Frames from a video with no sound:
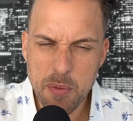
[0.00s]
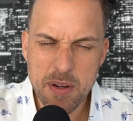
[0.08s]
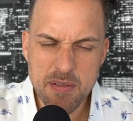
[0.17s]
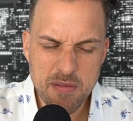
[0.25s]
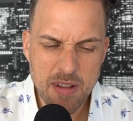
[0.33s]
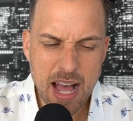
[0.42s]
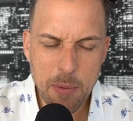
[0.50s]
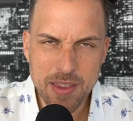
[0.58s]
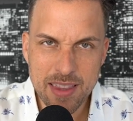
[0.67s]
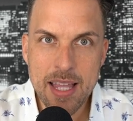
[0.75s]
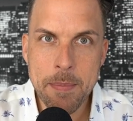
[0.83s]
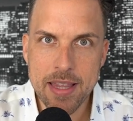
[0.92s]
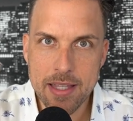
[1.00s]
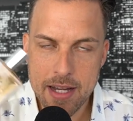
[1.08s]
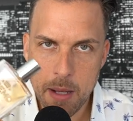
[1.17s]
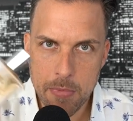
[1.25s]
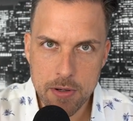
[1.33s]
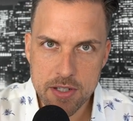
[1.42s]
would, I would limit the
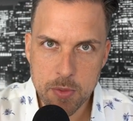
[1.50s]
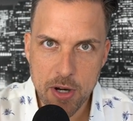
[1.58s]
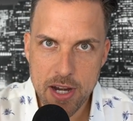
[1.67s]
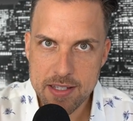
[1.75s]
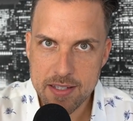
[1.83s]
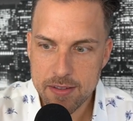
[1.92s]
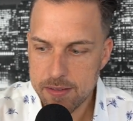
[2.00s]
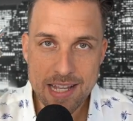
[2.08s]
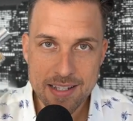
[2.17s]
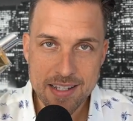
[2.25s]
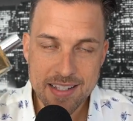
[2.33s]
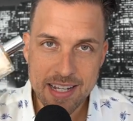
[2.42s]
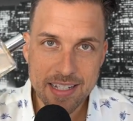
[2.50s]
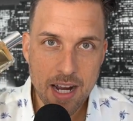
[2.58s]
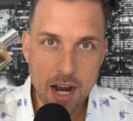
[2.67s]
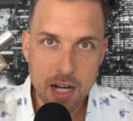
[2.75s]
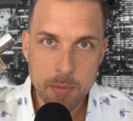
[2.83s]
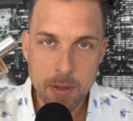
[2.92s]
number of sprays. As I said,
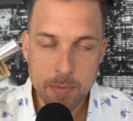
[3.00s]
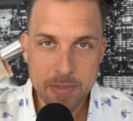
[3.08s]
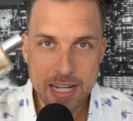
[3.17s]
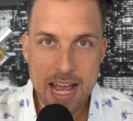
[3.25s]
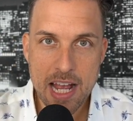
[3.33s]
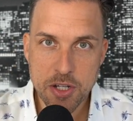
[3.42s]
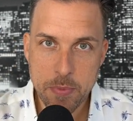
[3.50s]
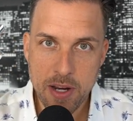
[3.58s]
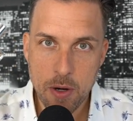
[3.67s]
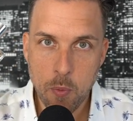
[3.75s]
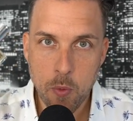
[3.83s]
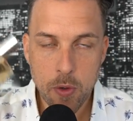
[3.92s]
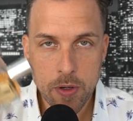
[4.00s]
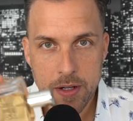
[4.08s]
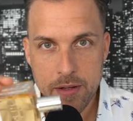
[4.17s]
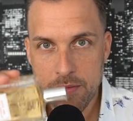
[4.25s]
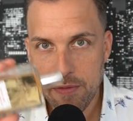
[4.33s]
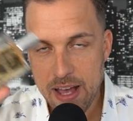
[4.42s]
cardamom, cashmere
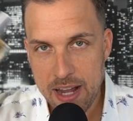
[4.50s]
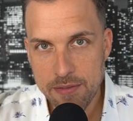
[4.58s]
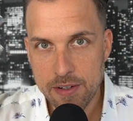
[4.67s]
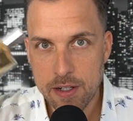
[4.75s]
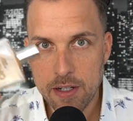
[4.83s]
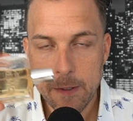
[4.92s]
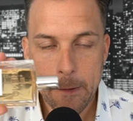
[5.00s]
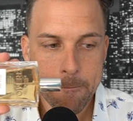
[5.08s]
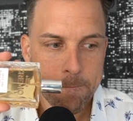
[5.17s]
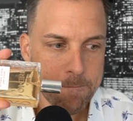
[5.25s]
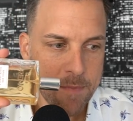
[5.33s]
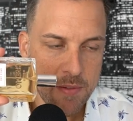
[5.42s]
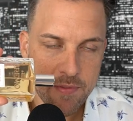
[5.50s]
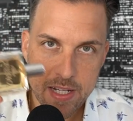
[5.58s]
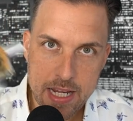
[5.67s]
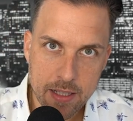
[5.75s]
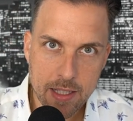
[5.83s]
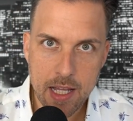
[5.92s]
wood, vetiver,
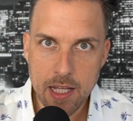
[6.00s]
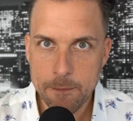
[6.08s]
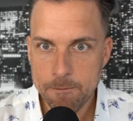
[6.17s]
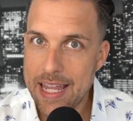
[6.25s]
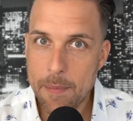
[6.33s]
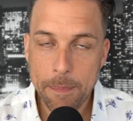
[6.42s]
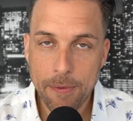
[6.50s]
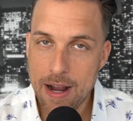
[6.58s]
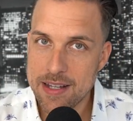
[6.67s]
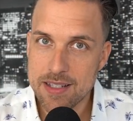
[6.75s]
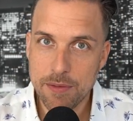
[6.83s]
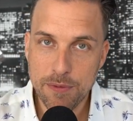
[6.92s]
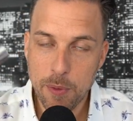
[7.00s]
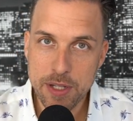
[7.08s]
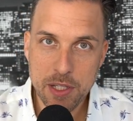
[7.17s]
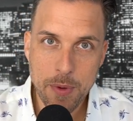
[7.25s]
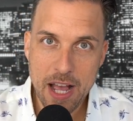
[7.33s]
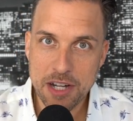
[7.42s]
vanilla, impressive for
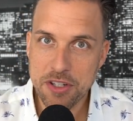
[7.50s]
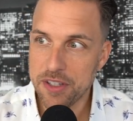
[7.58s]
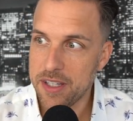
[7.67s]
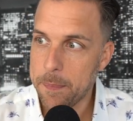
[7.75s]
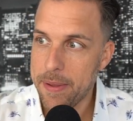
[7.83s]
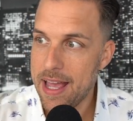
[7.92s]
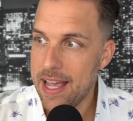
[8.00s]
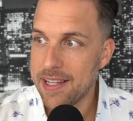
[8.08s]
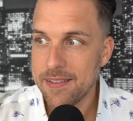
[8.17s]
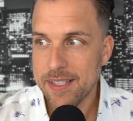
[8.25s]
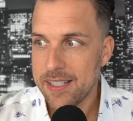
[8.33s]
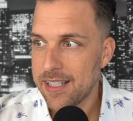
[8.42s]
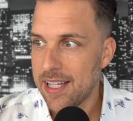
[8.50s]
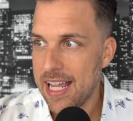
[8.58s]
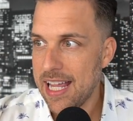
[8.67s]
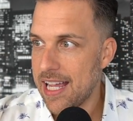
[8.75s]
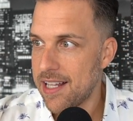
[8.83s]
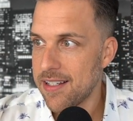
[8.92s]
what you actually pay.
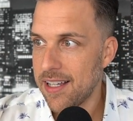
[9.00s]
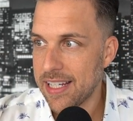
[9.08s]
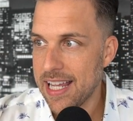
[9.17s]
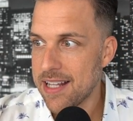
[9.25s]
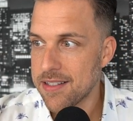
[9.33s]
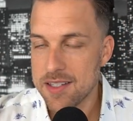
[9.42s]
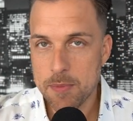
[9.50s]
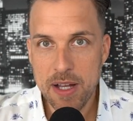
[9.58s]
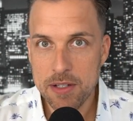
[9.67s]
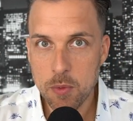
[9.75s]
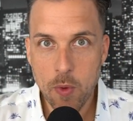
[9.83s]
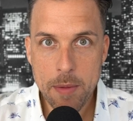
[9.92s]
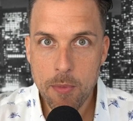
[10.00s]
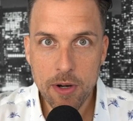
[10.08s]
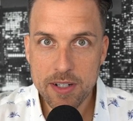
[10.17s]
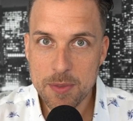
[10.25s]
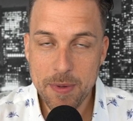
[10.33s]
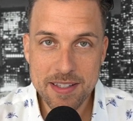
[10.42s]
And again, smells way
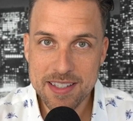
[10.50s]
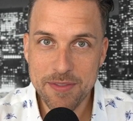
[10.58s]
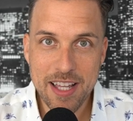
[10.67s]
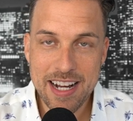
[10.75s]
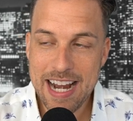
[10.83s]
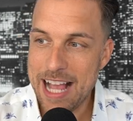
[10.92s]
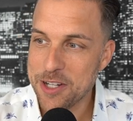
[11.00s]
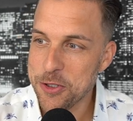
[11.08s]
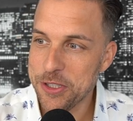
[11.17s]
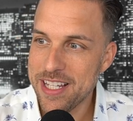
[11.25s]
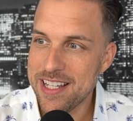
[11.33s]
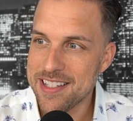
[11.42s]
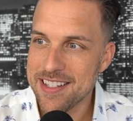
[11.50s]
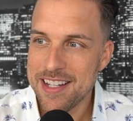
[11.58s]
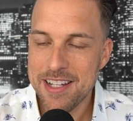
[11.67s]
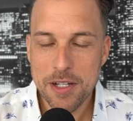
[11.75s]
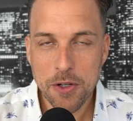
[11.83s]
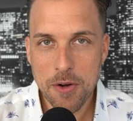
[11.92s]
more expensive than it actually is.
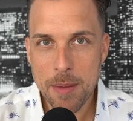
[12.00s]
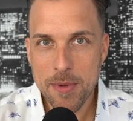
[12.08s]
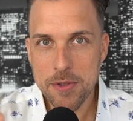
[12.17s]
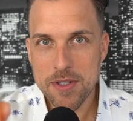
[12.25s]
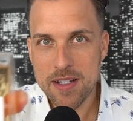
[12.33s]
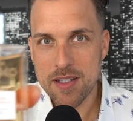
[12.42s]
Cremos,